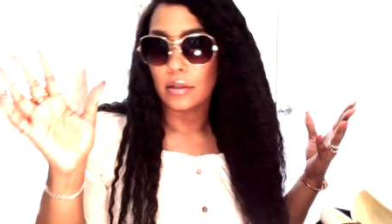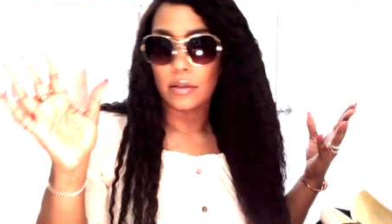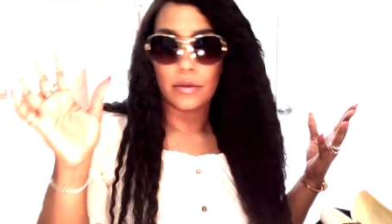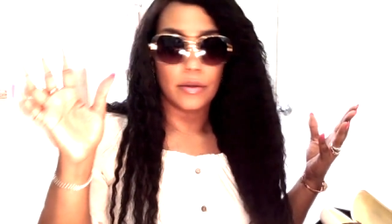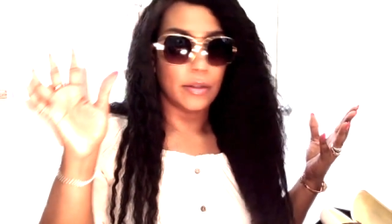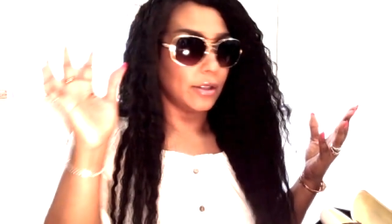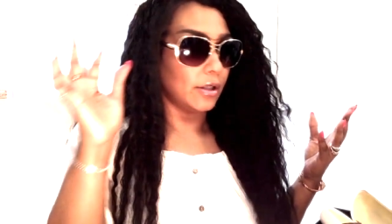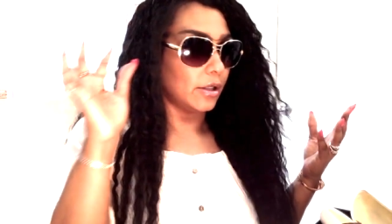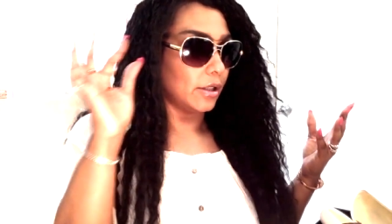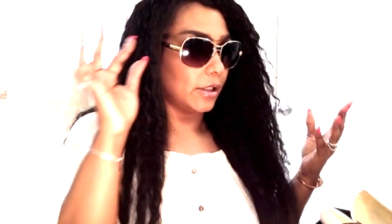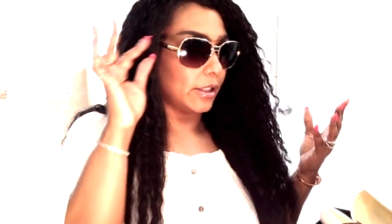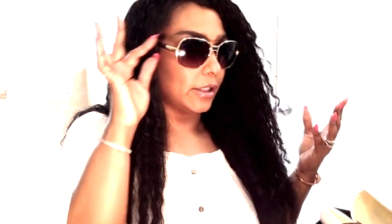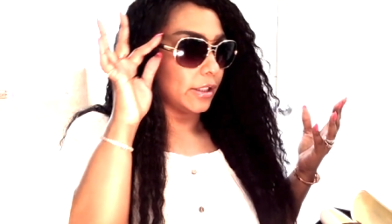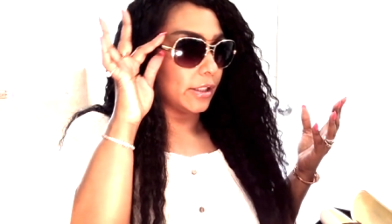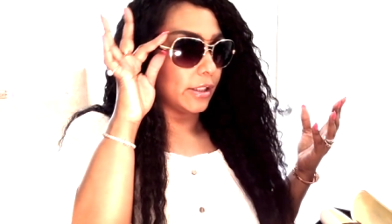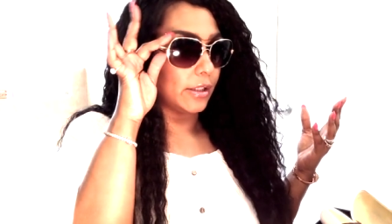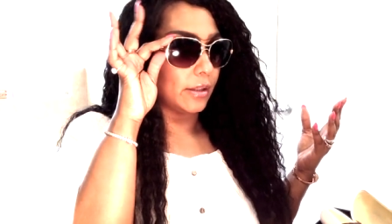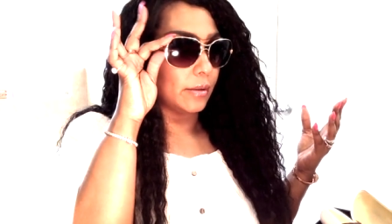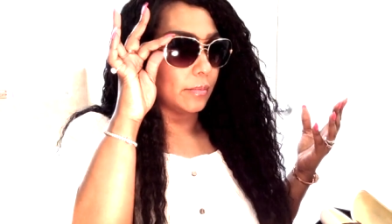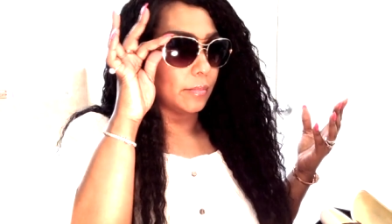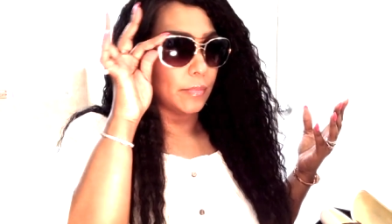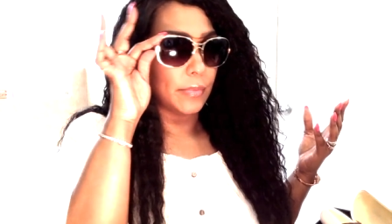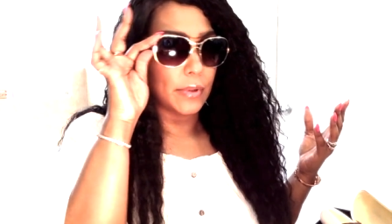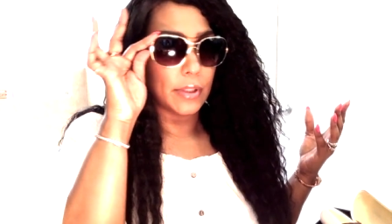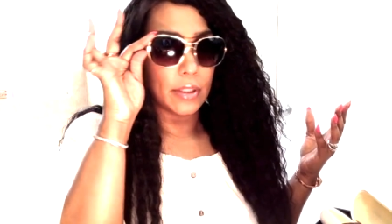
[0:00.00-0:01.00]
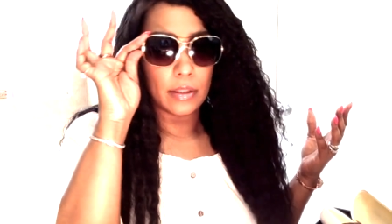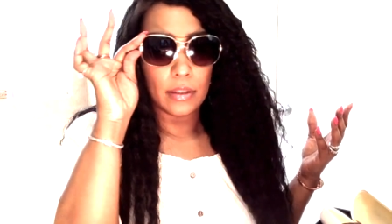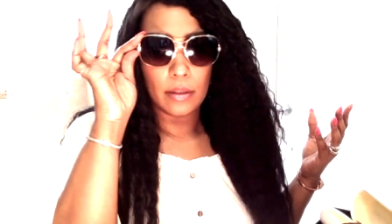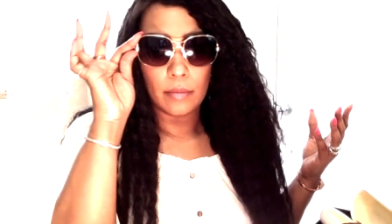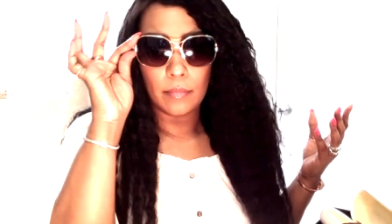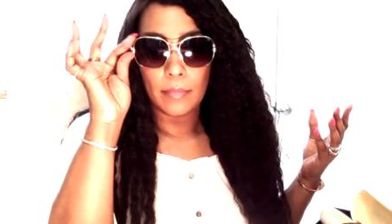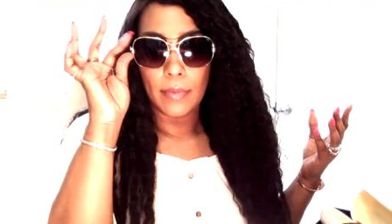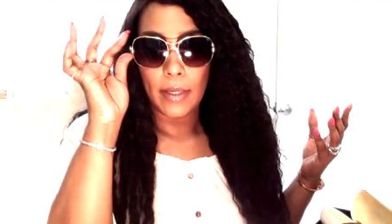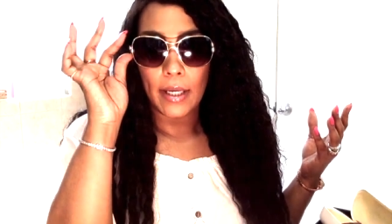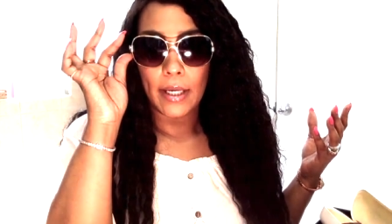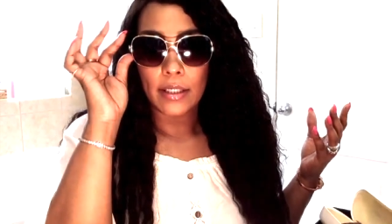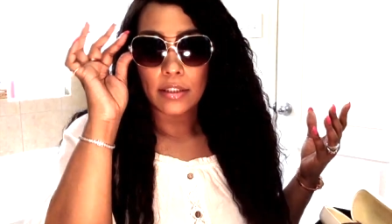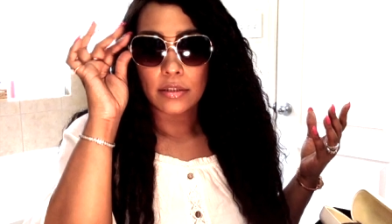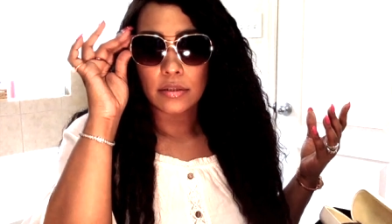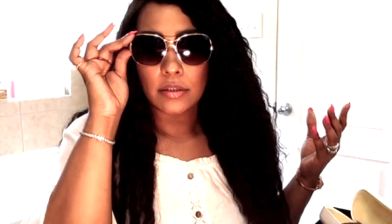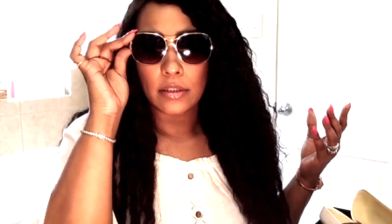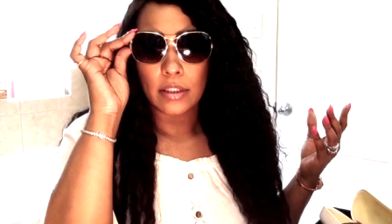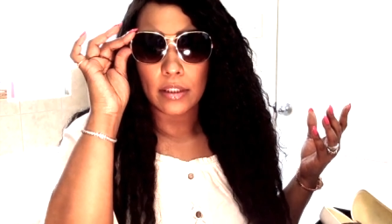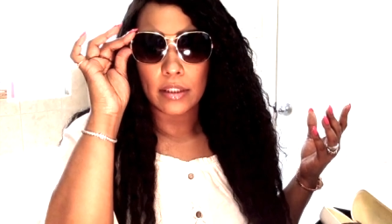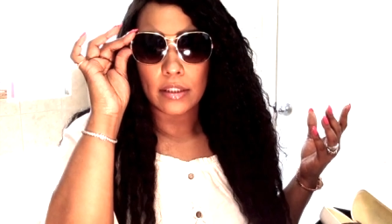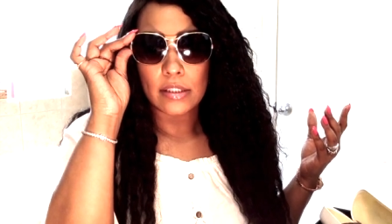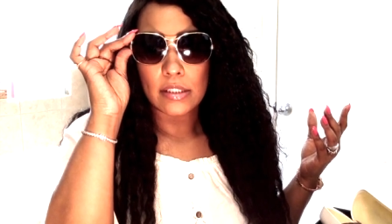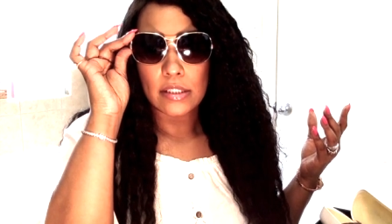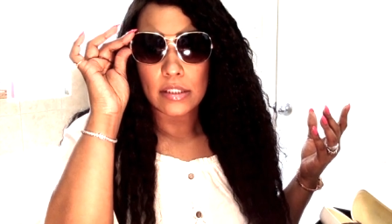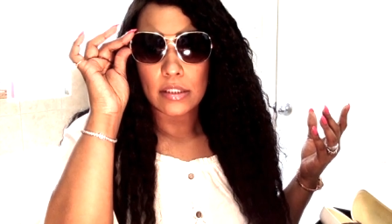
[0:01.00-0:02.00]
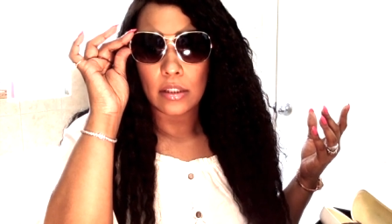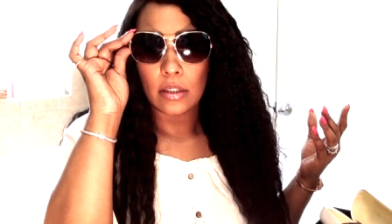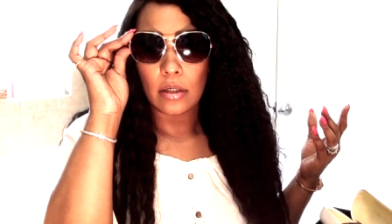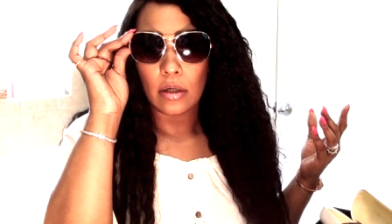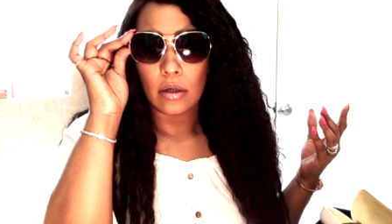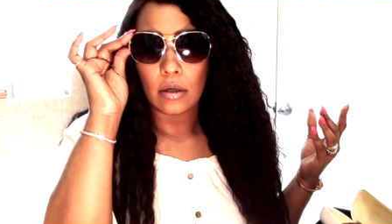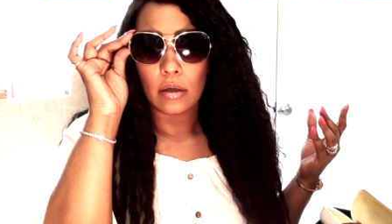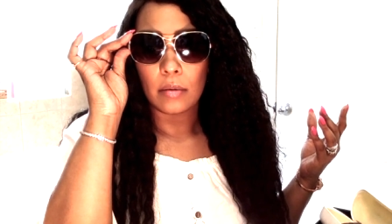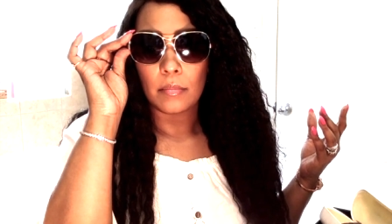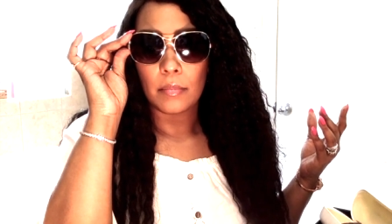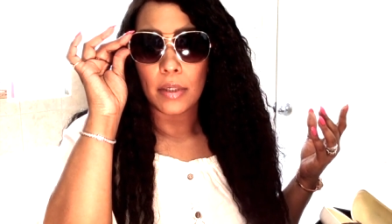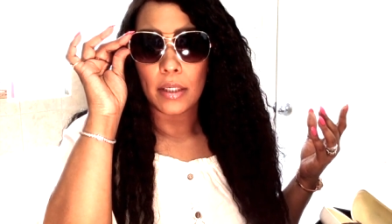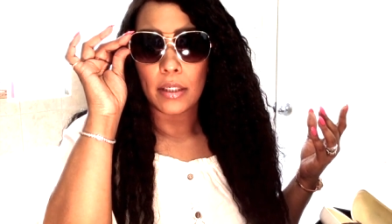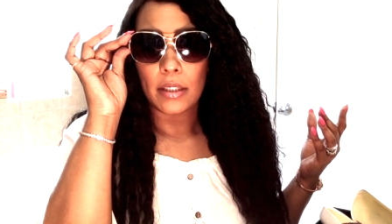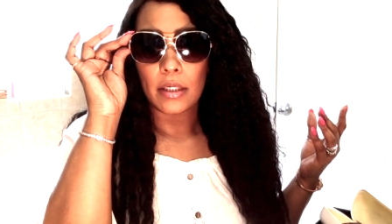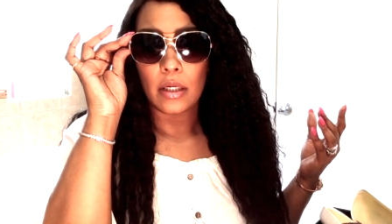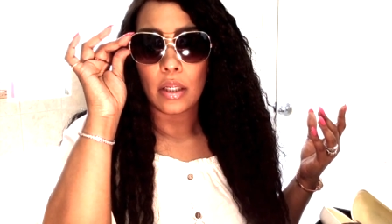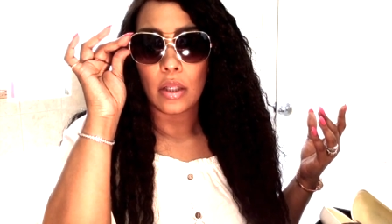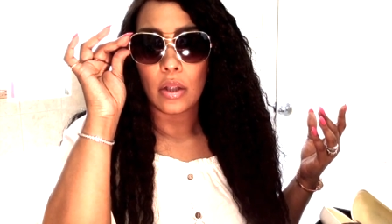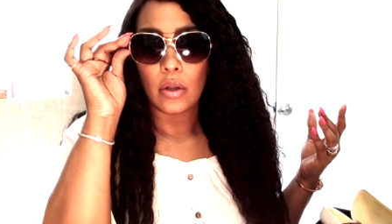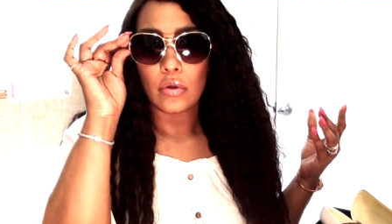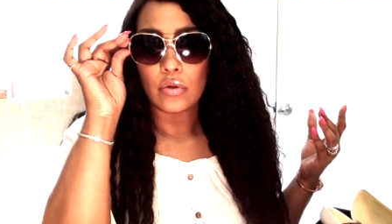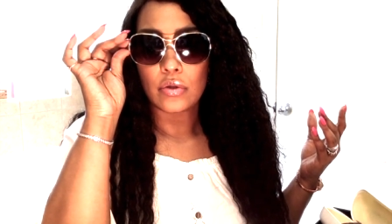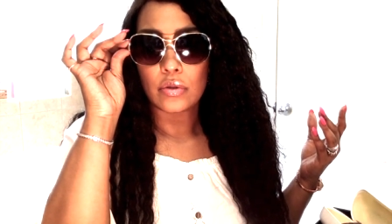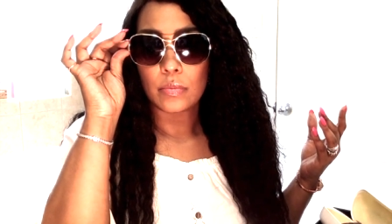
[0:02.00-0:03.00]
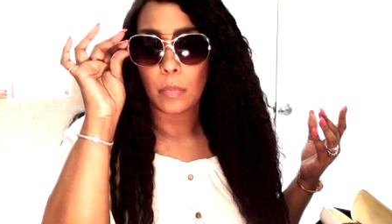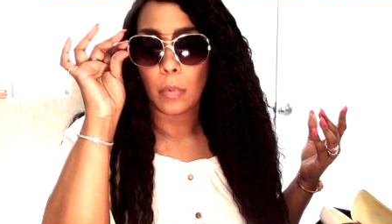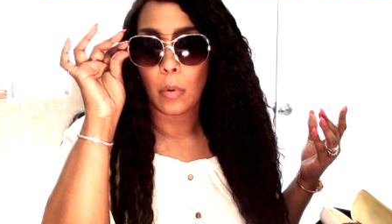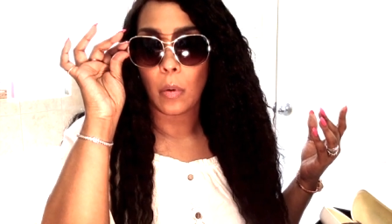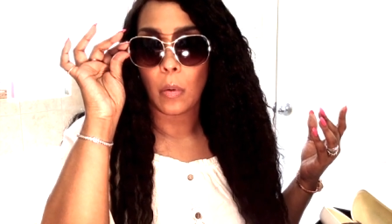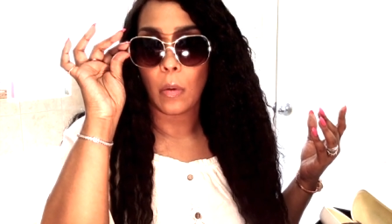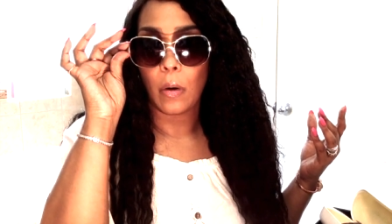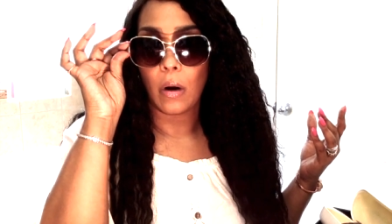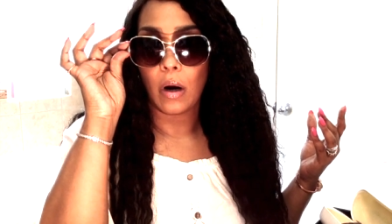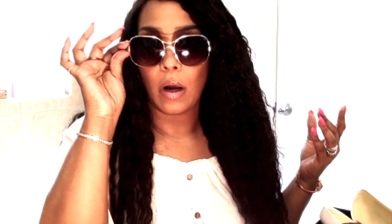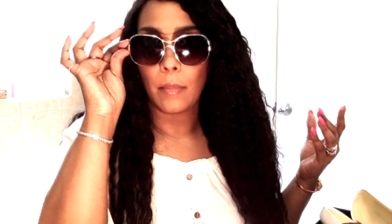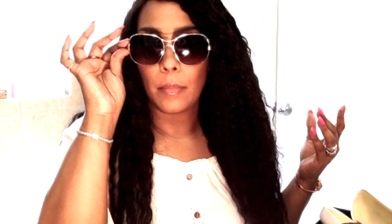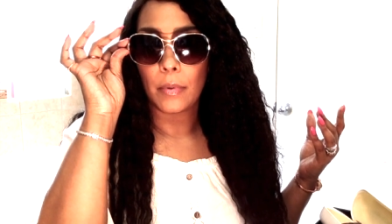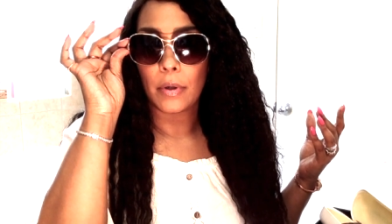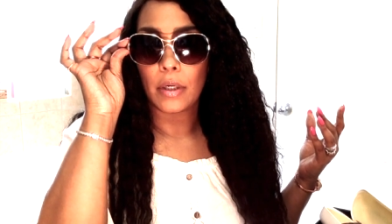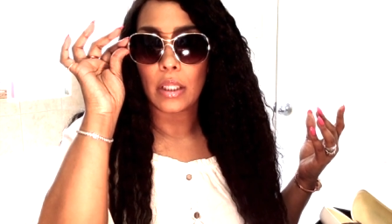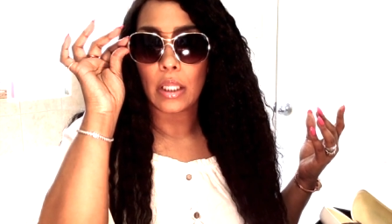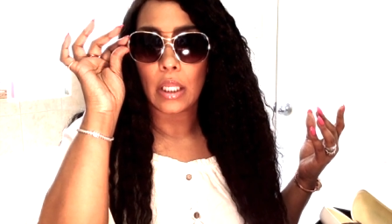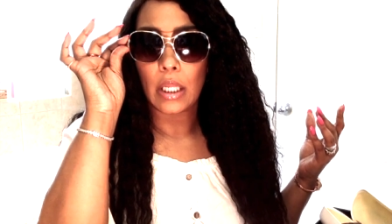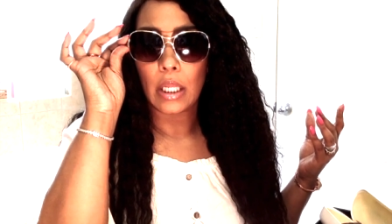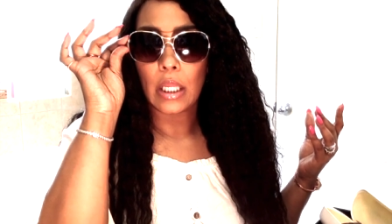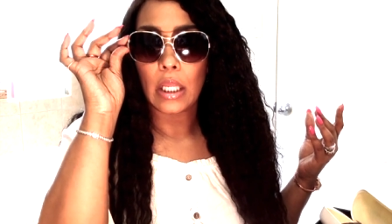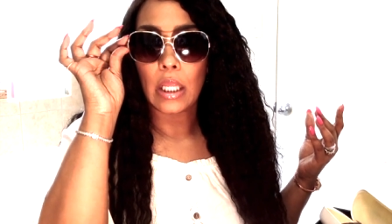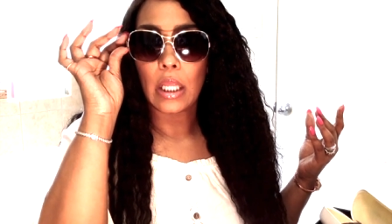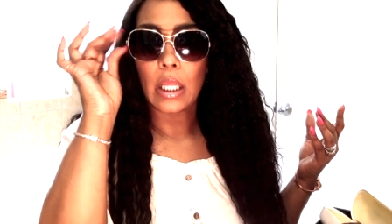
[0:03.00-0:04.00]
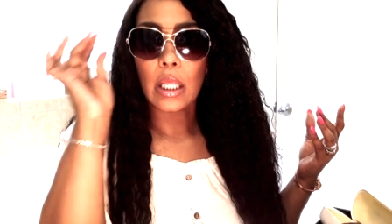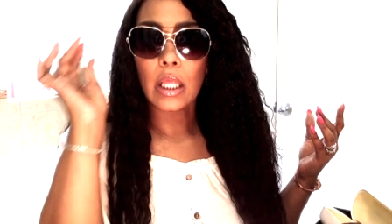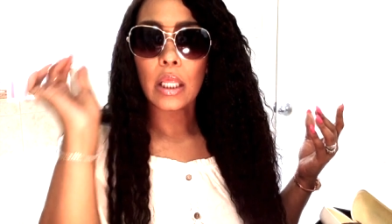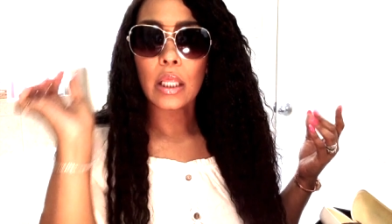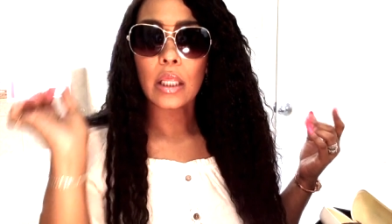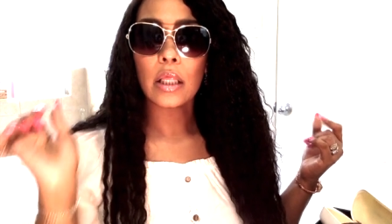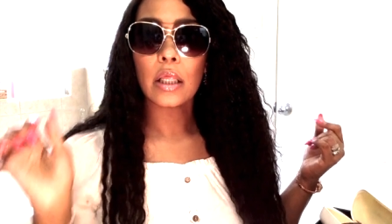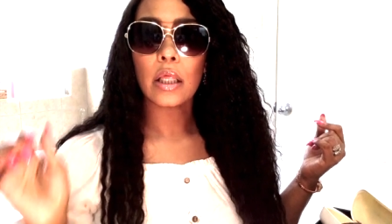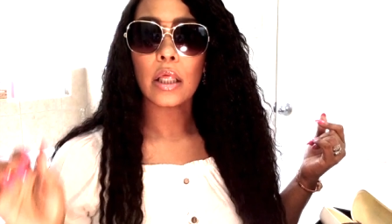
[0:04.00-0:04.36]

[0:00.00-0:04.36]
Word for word: thing on it and bend them back so they can sit on my nose properly.